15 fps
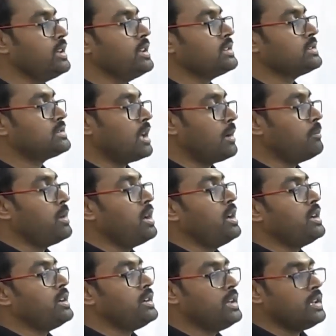some
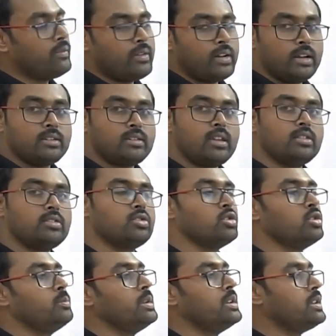differences
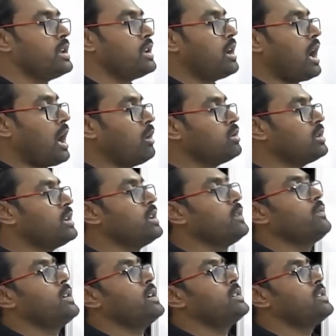should be there. How the
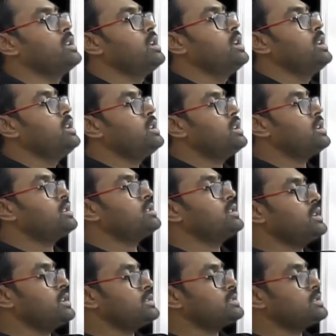difference? Here
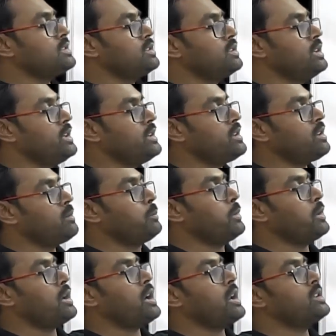this linear
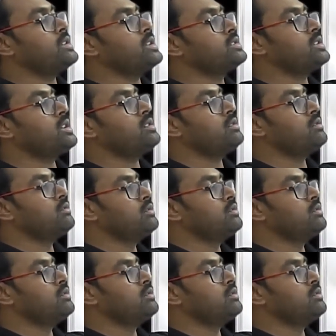polarization,